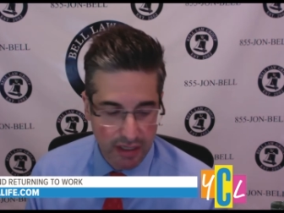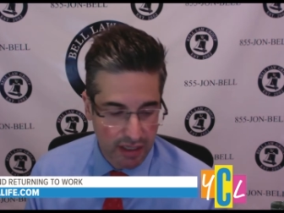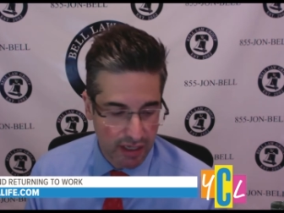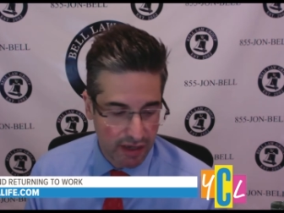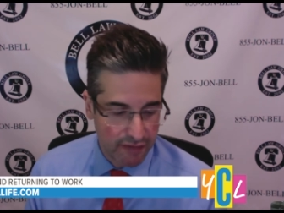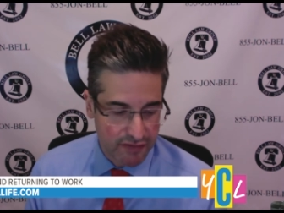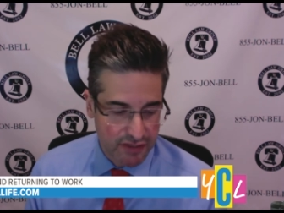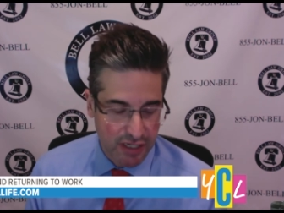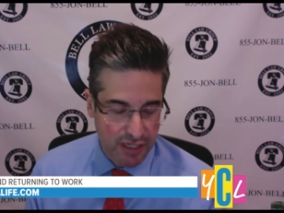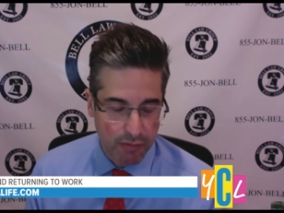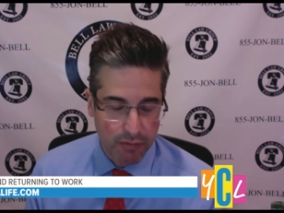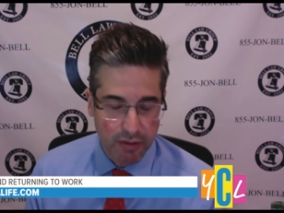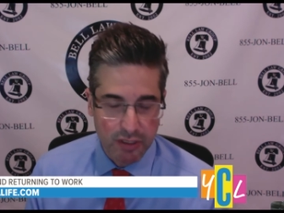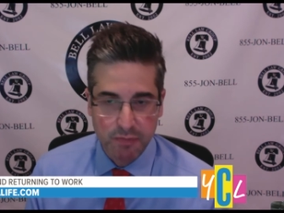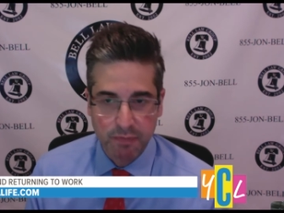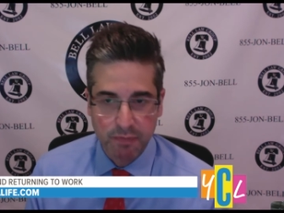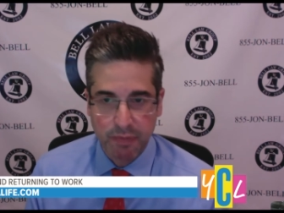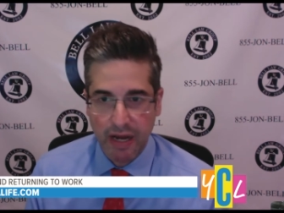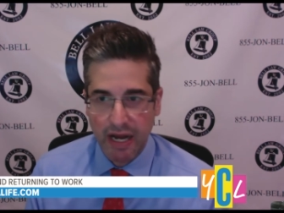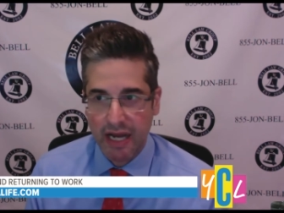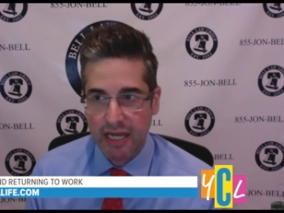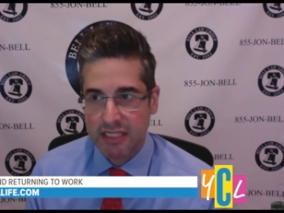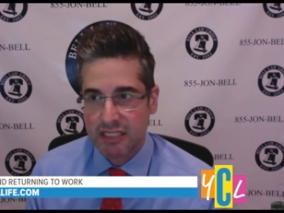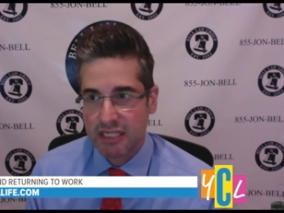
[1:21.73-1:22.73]
If someone's
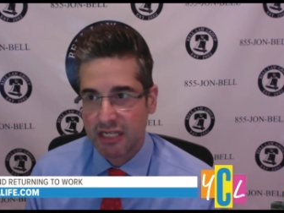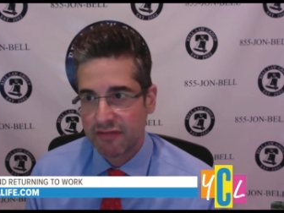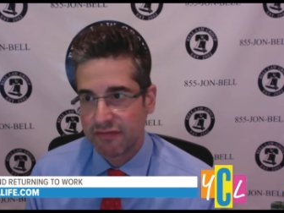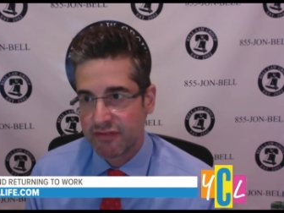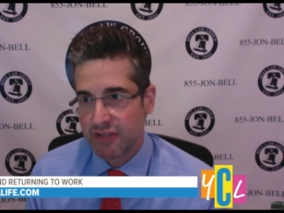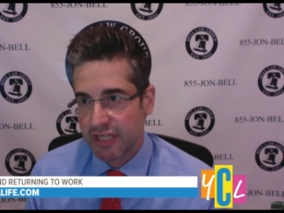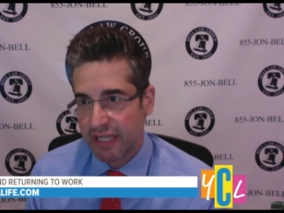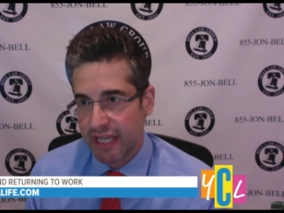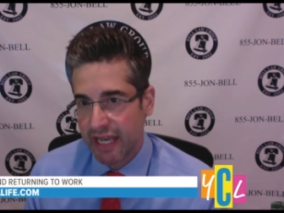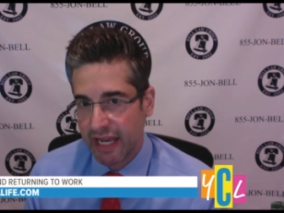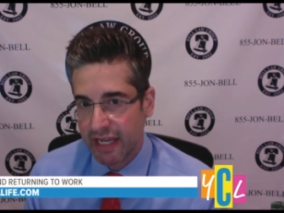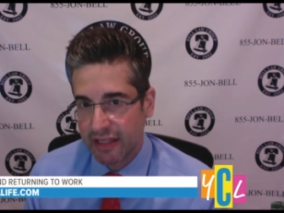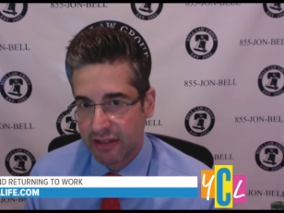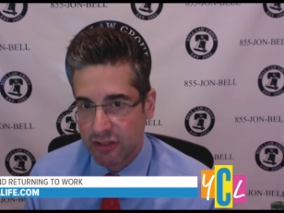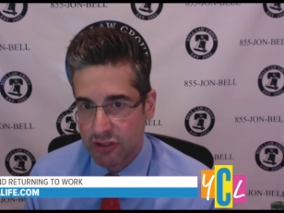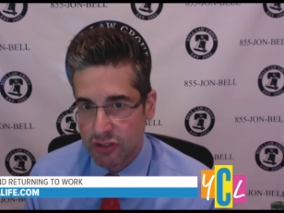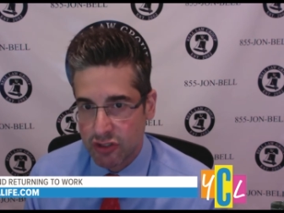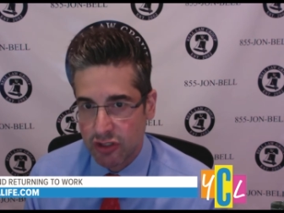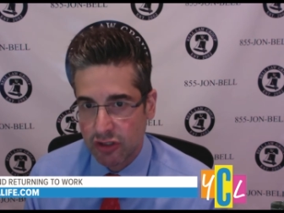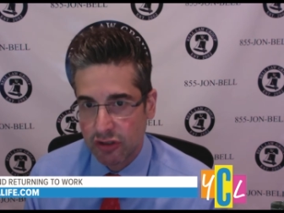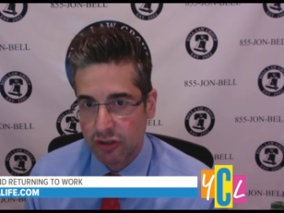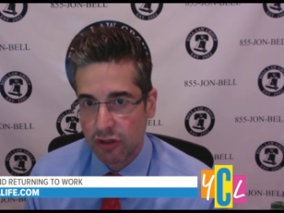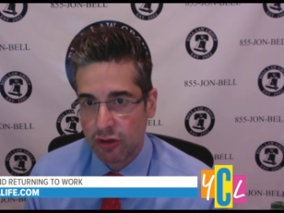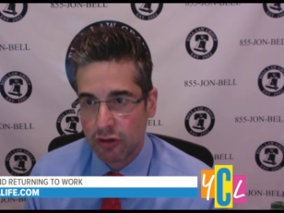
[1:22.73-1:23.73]
positive, you can't
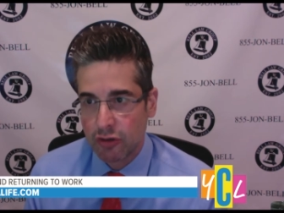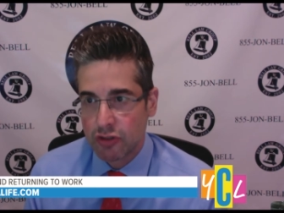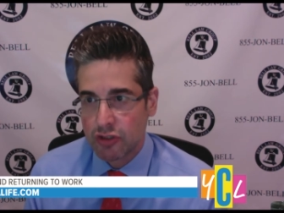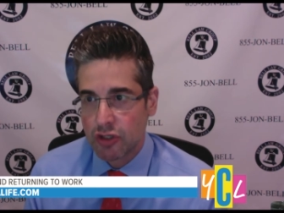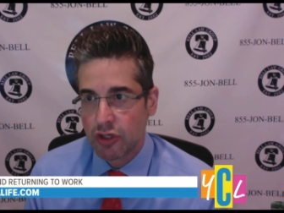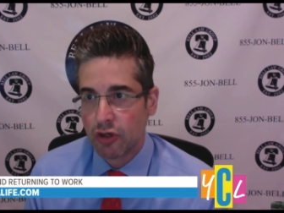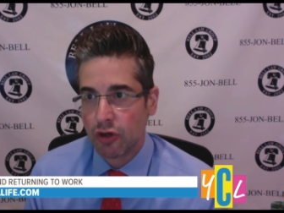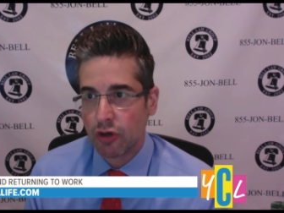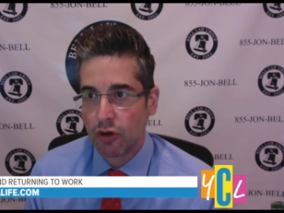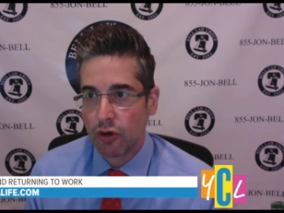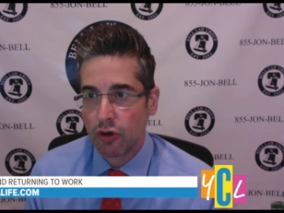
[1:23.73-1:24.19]
disclose